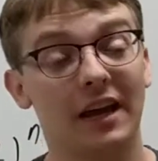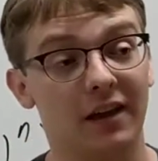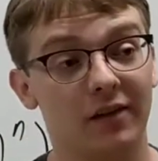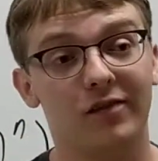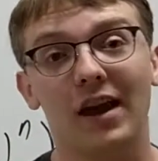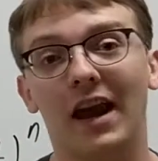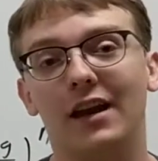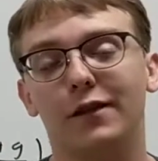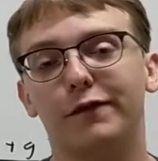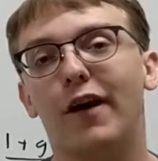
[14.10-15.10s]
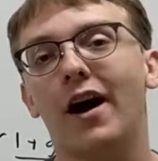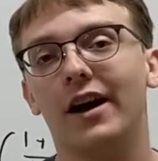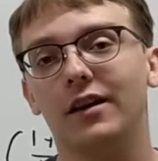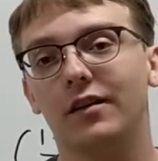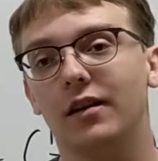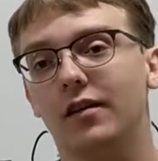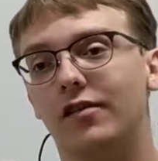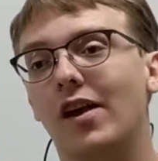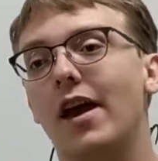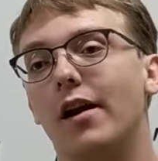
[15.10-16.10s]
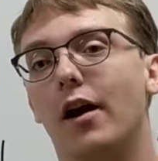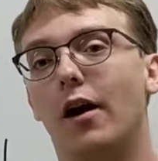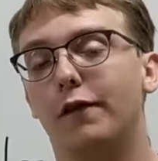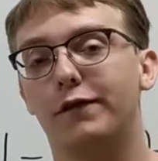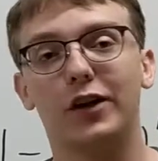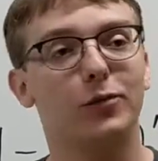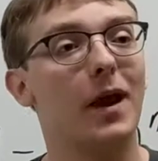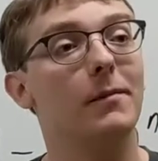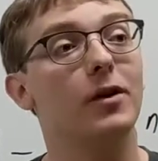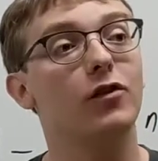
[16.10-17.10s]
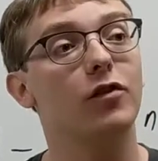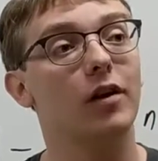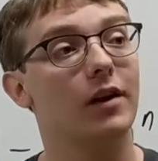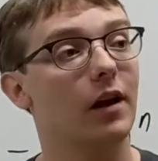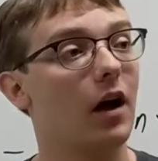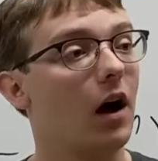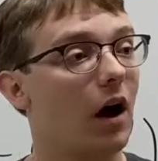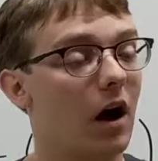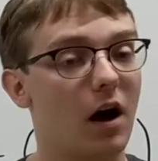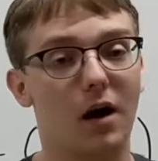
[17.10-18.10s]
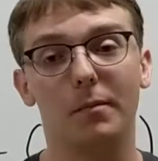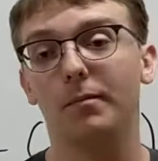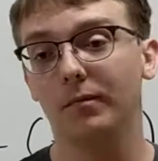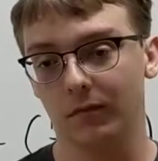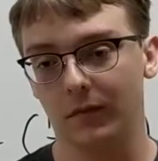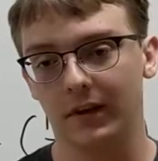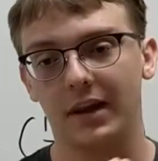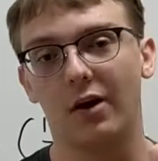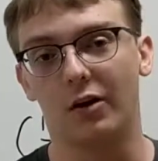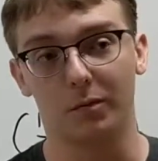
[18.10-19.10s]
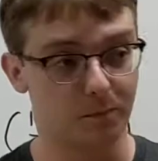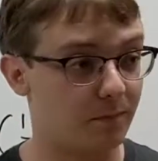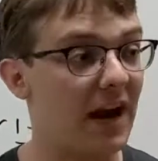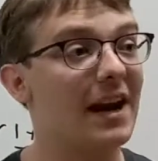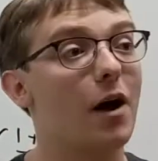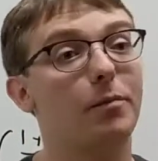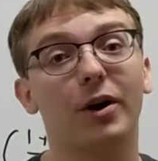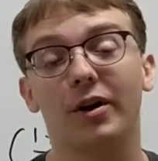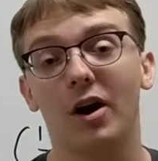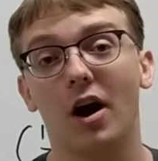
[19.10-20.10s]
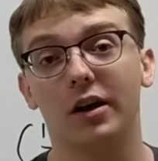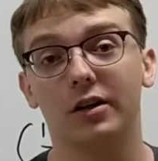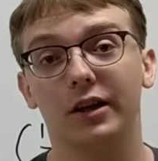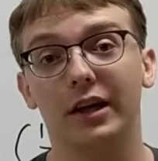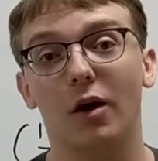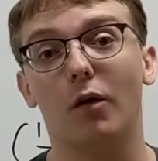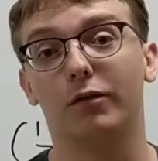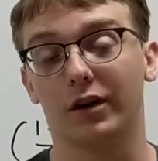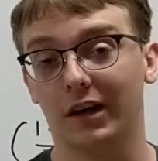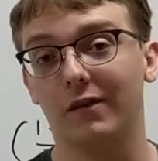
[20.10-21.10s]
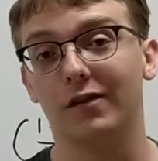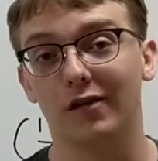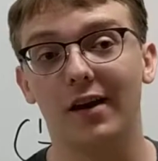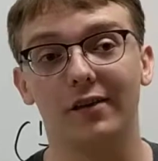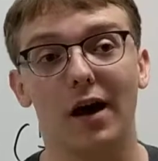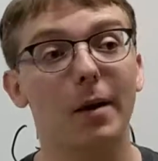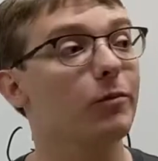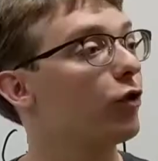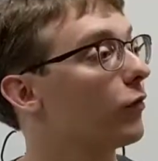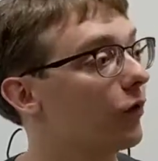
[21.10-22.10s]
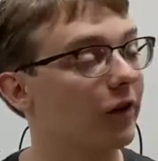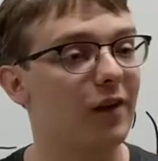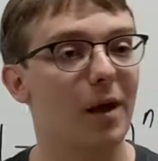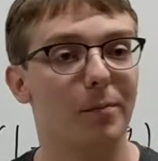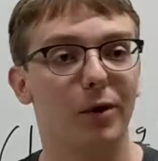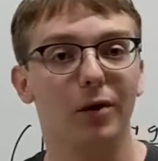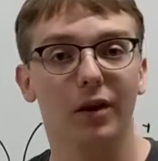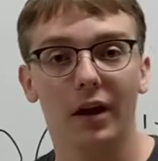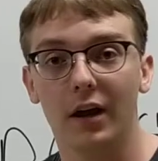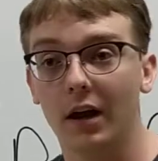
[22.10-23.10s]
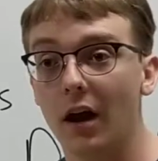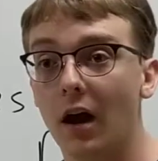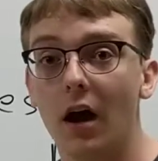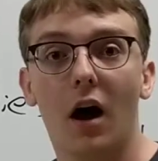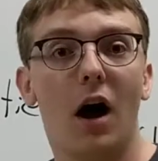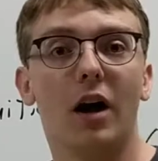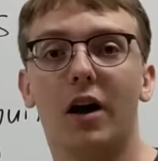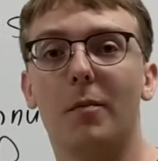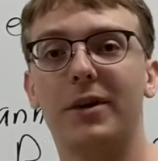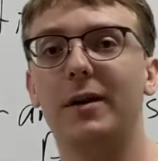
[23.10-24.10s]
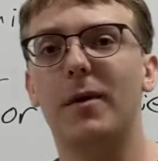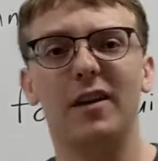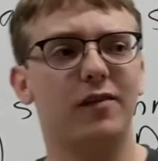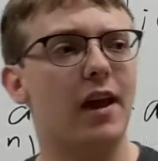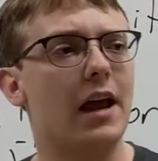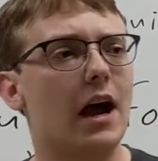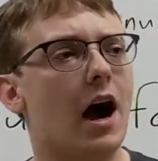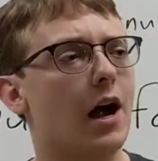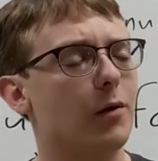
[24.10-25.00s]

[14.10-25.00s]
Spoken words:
is a defined set of fixed payments that are paid out periodically over a given set of time. So for example, a company might say,